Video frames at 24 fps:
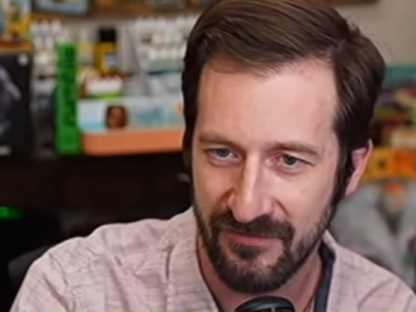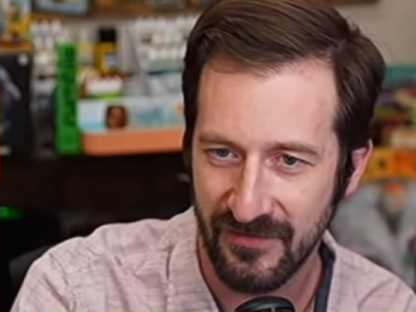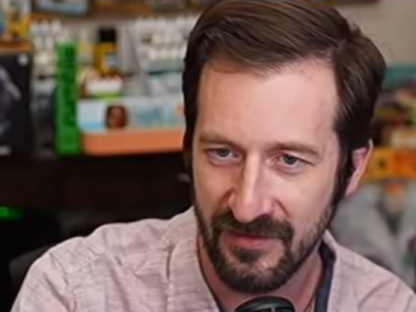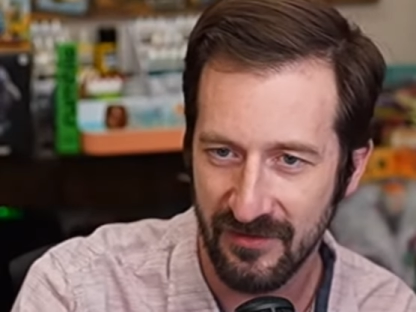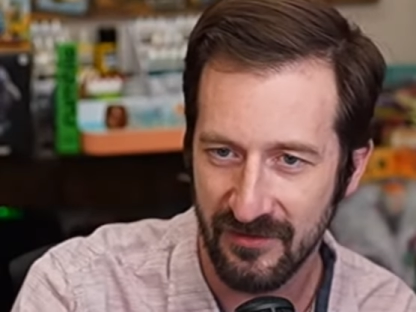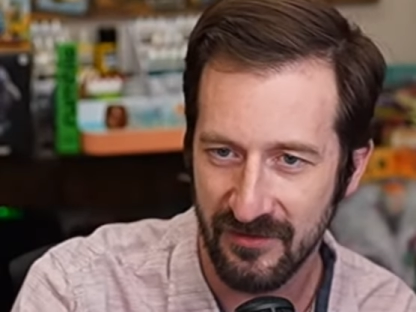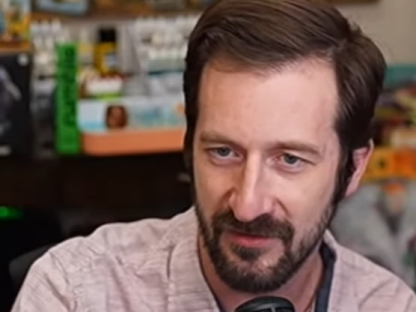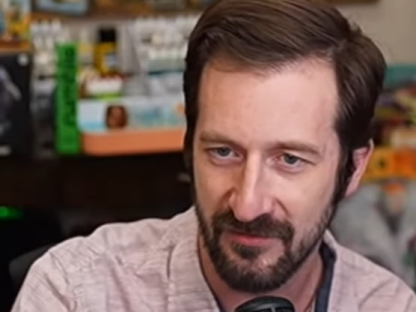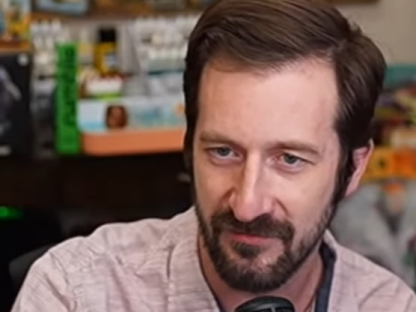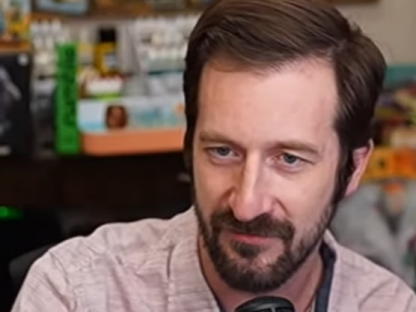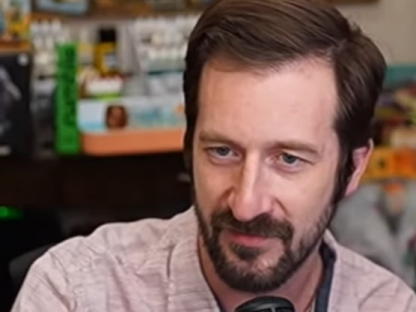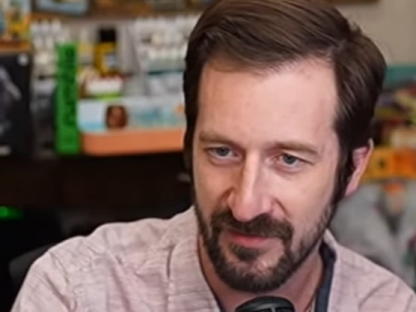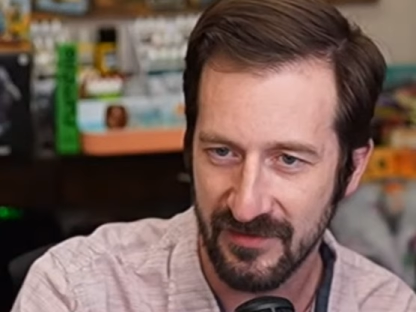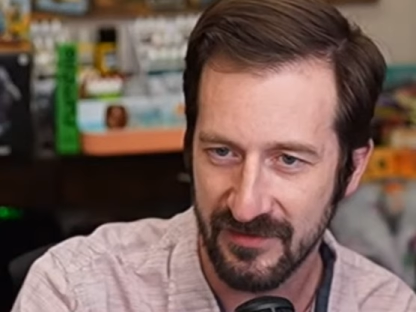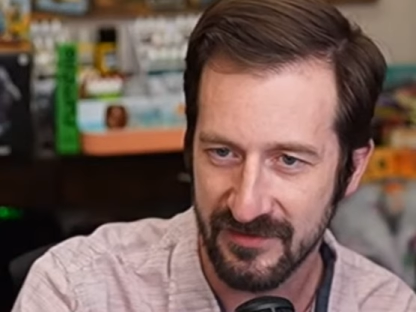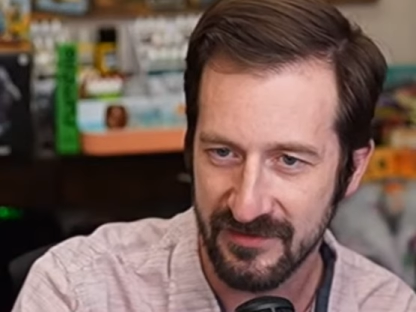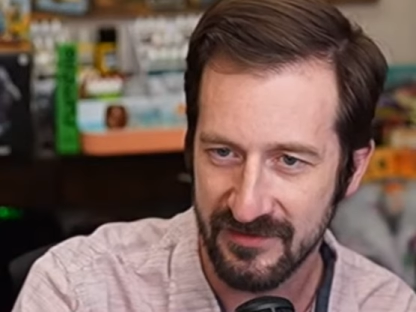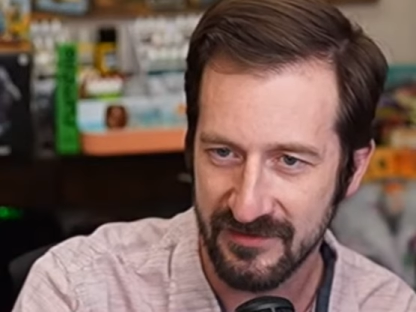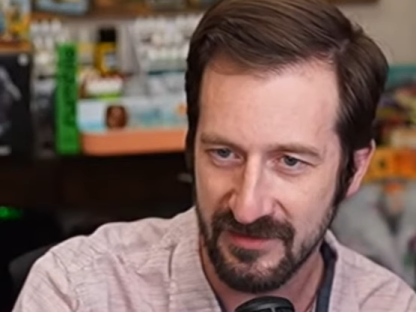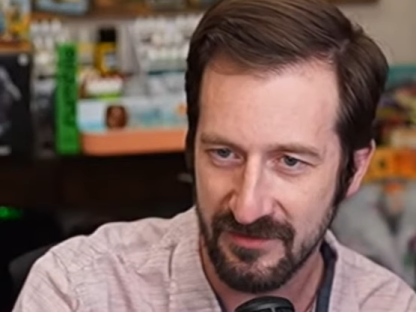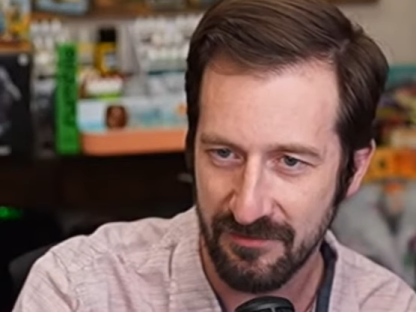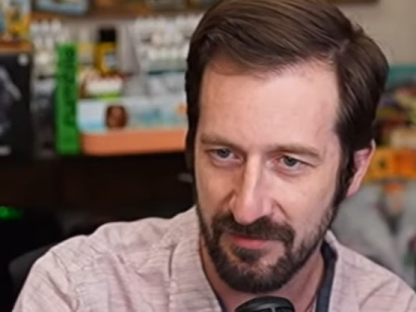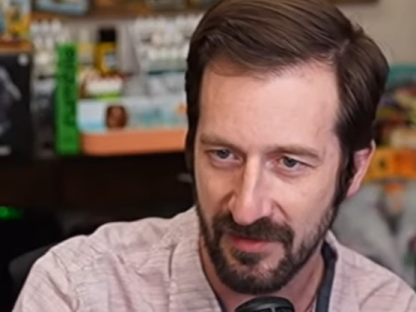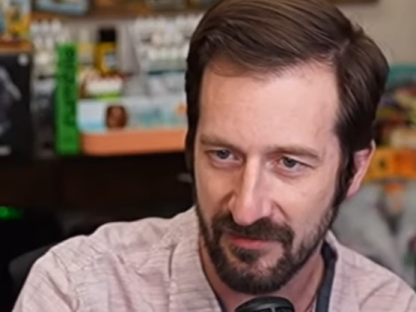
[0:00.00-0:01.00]
figured you fell
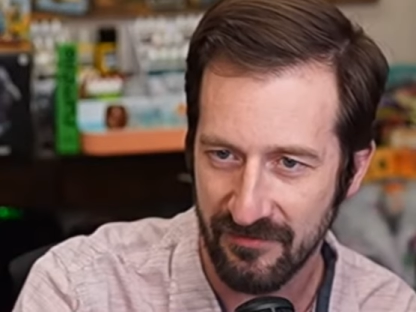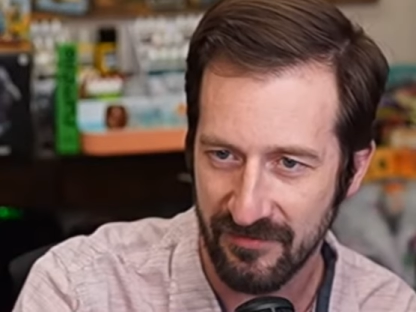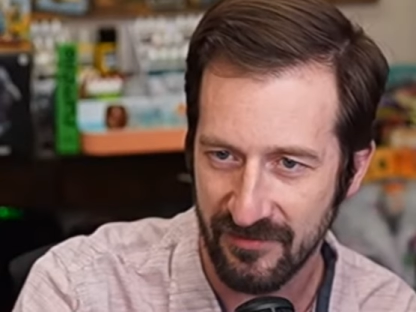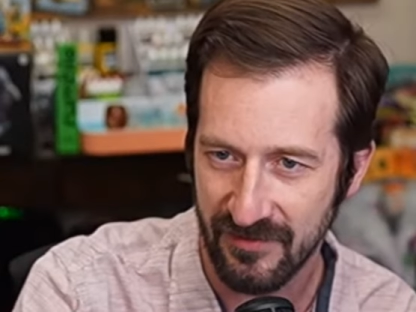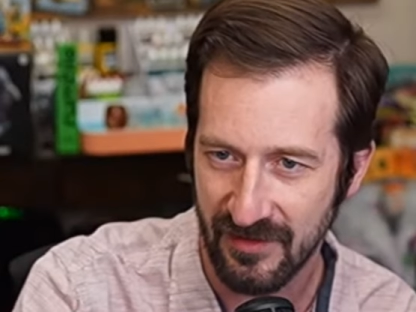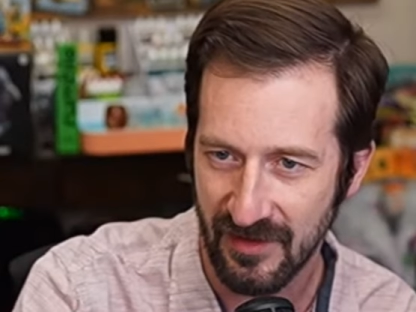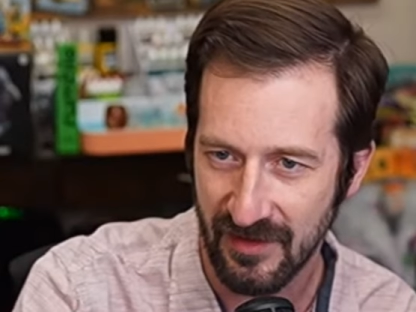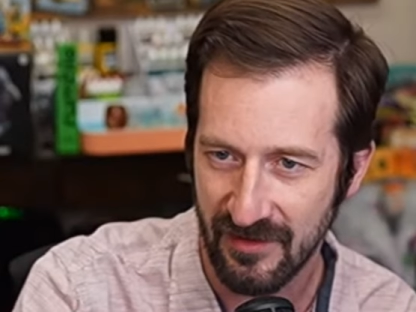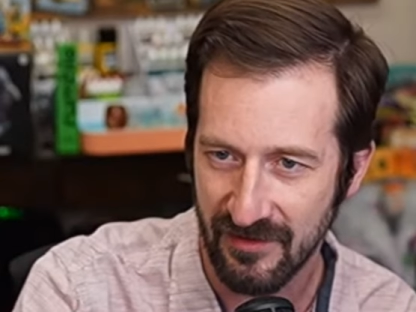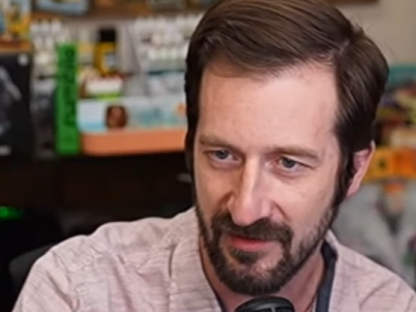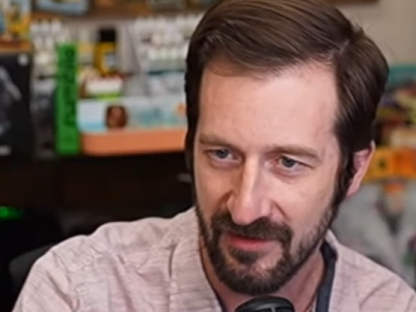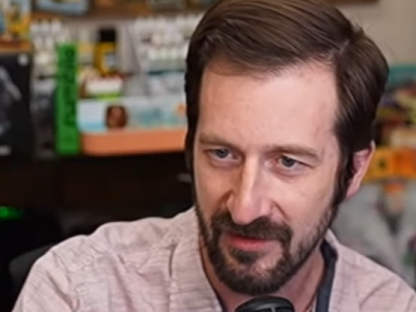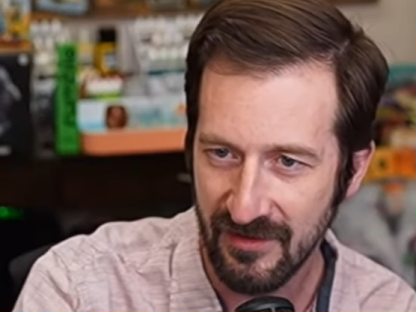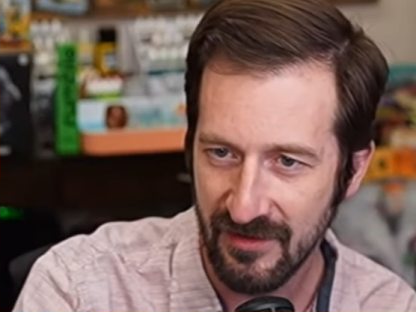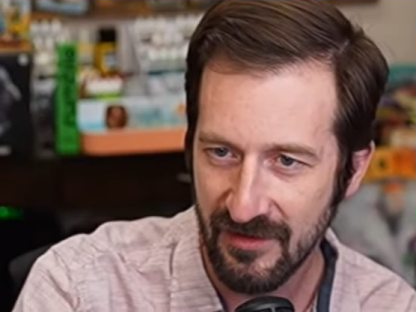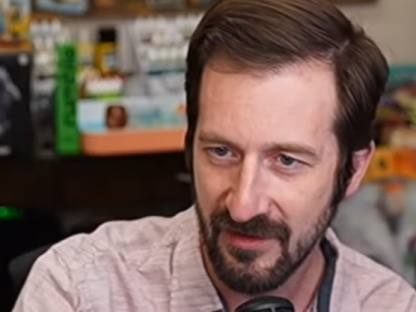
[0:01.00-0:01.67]
asleep after that.